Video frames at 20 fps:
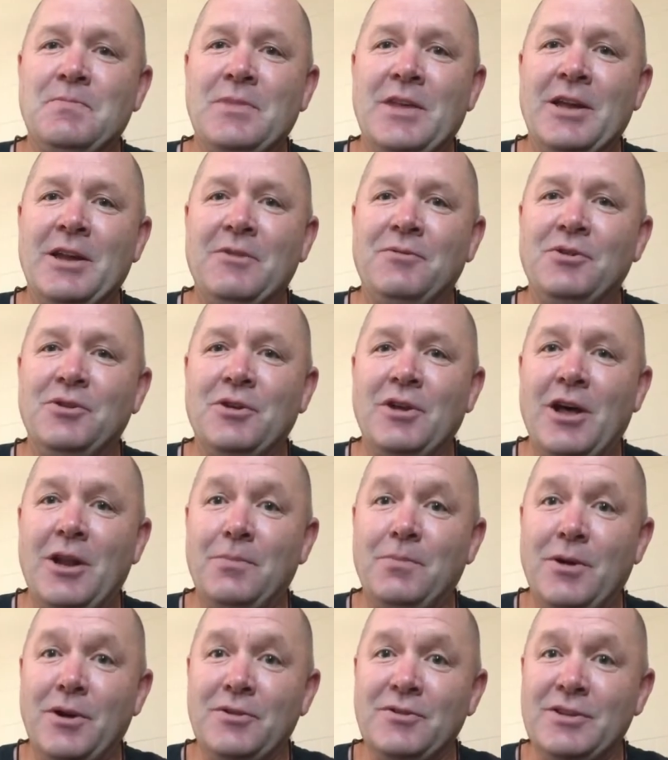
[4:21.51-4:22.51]
And if you're not a
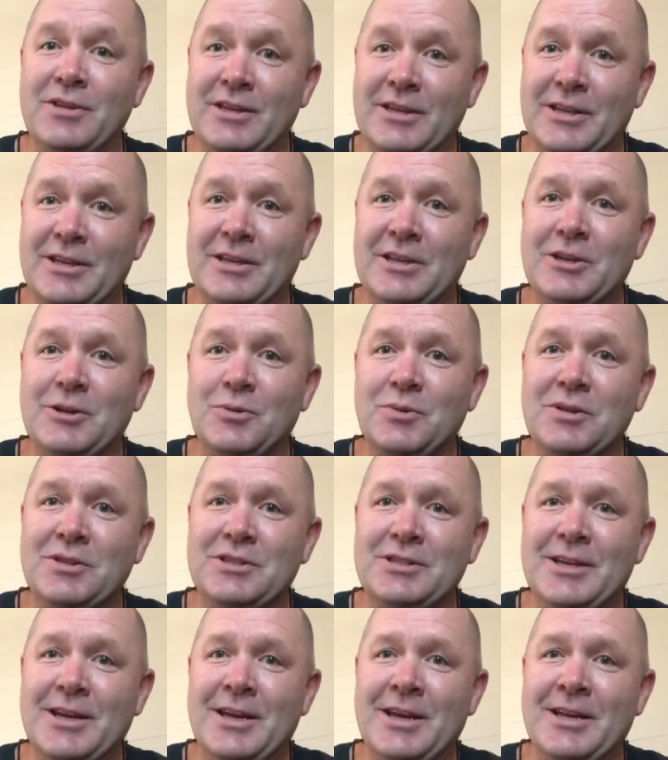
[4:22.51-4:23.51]
person that can deal with
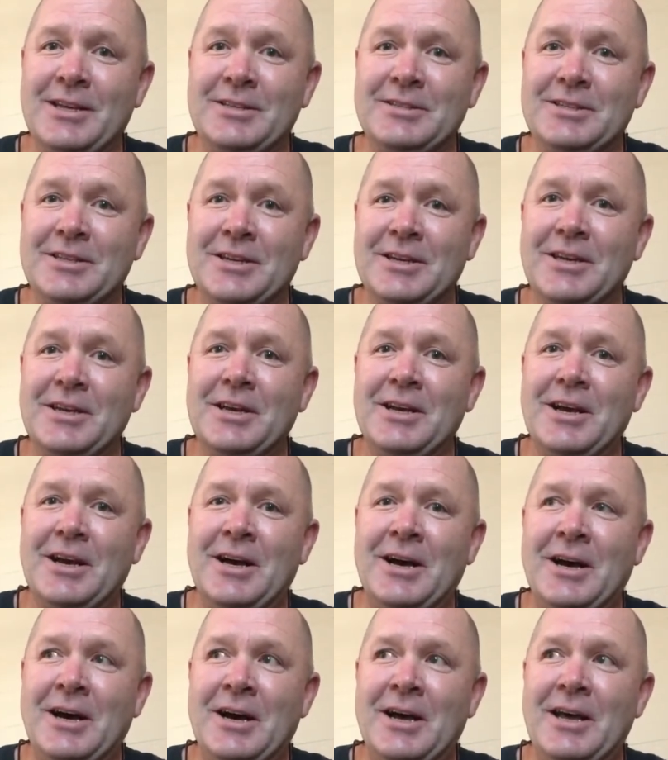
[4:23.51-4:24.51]
change,
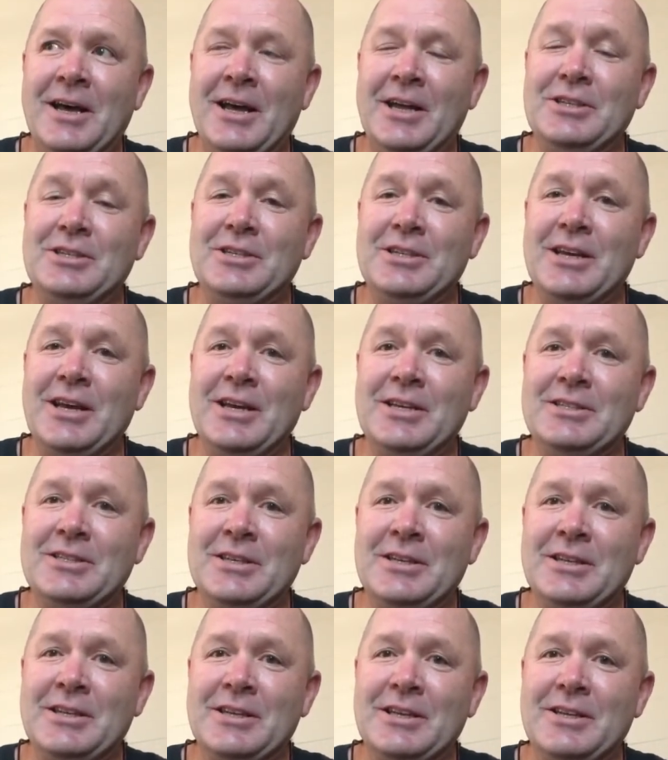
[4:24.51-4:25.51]

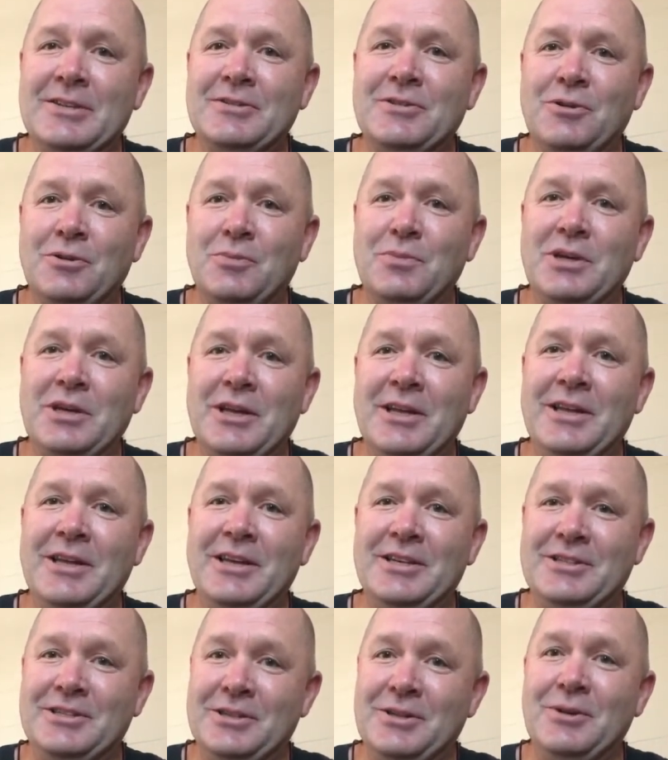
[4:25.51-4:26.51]
education is going to be an
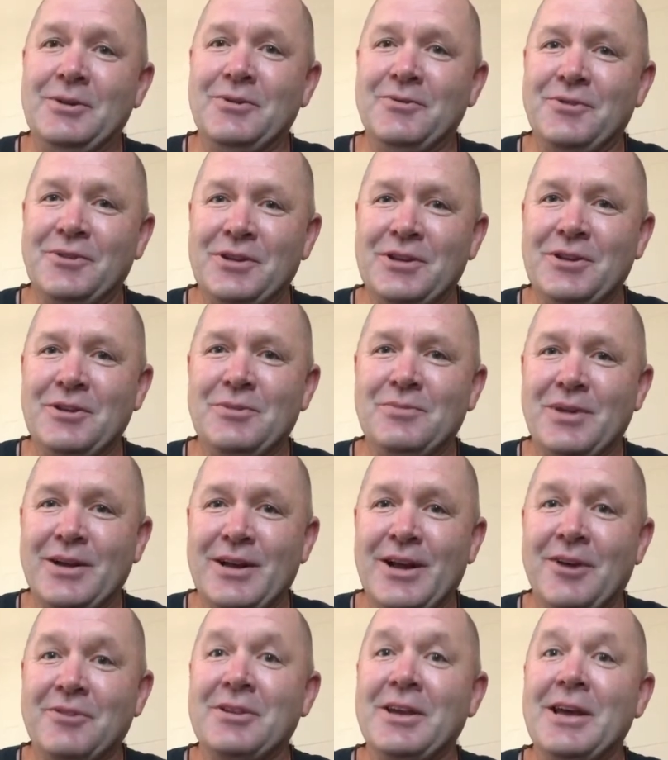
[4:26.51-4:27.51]
issue for you,
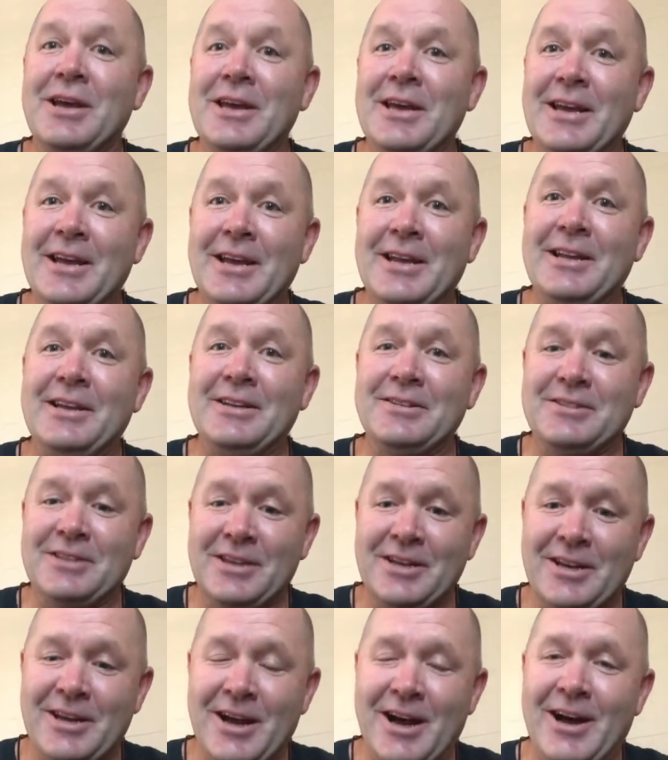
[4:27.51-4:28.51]
because it is
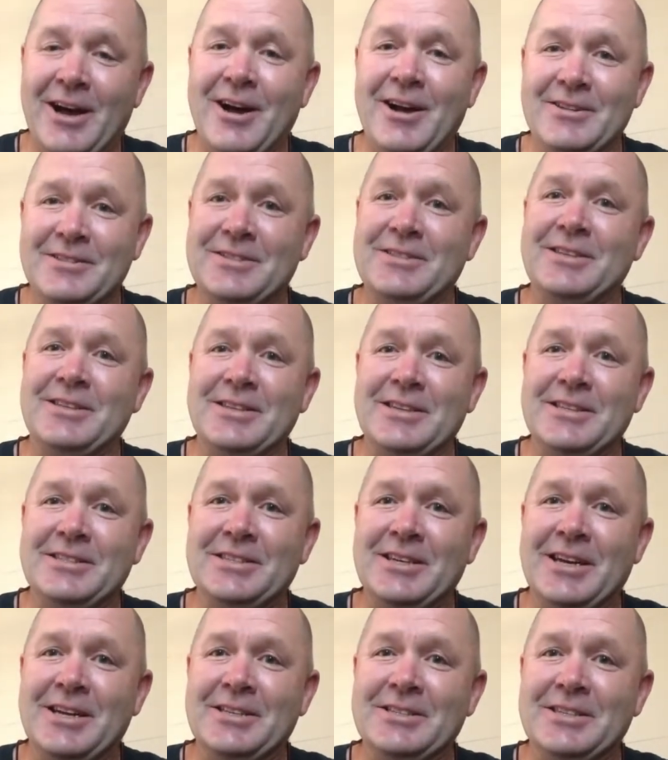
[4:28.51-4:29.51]
constantly
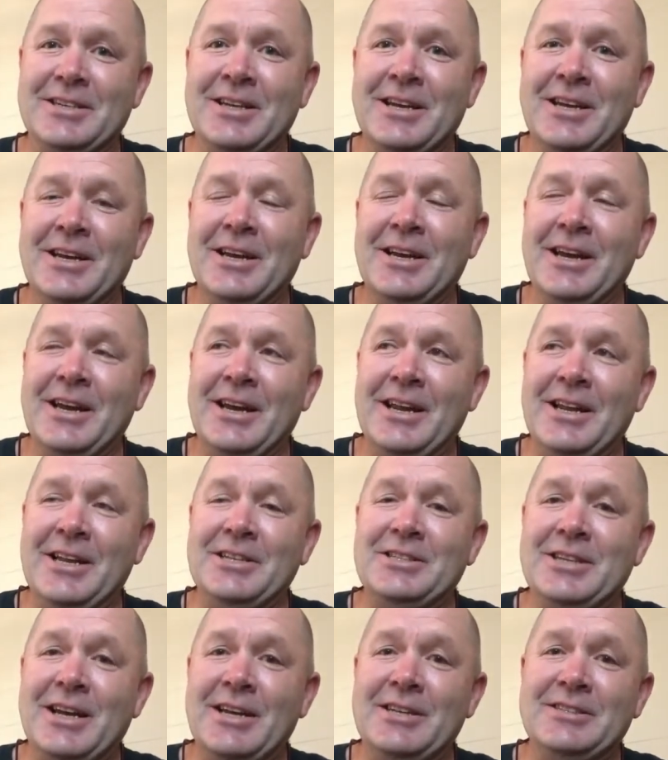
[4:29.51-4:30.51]
changing. And it
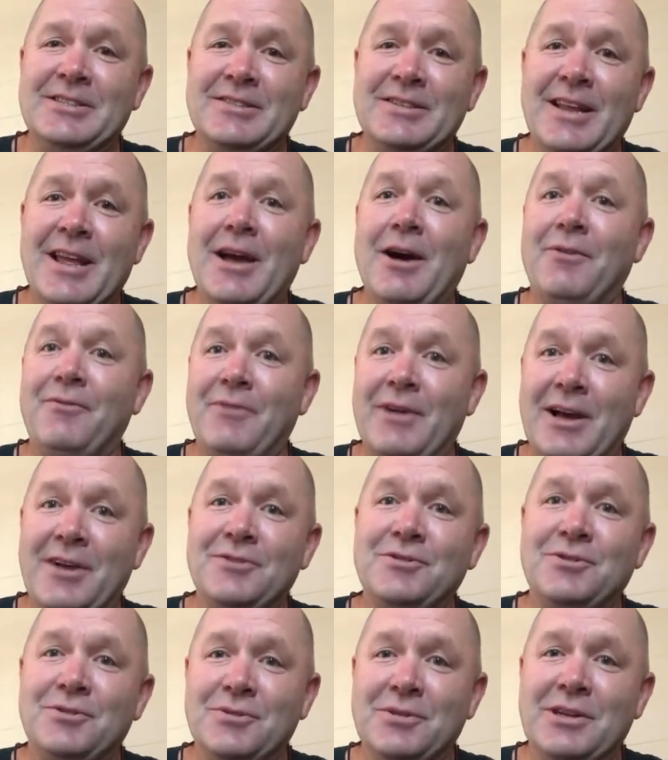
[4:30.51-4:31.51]
changes now
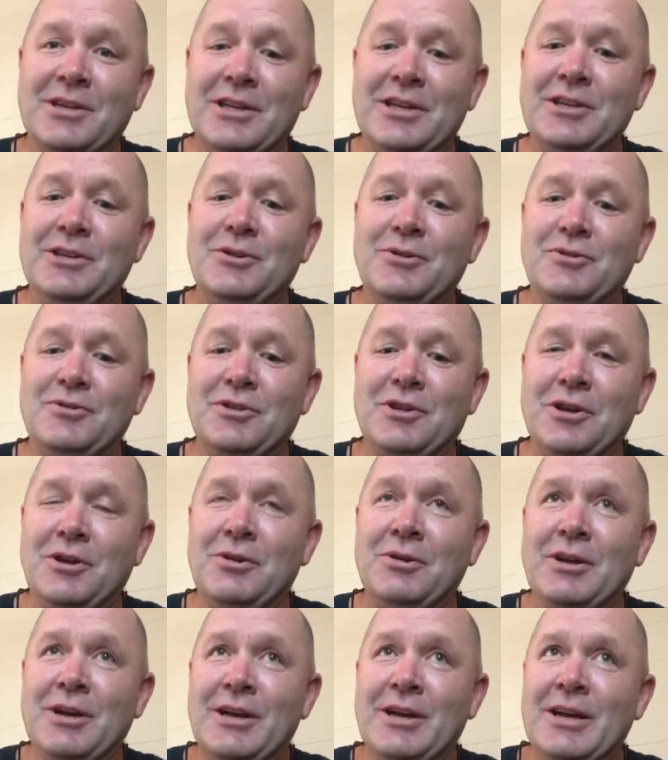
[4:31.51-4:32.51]
faster than it used to.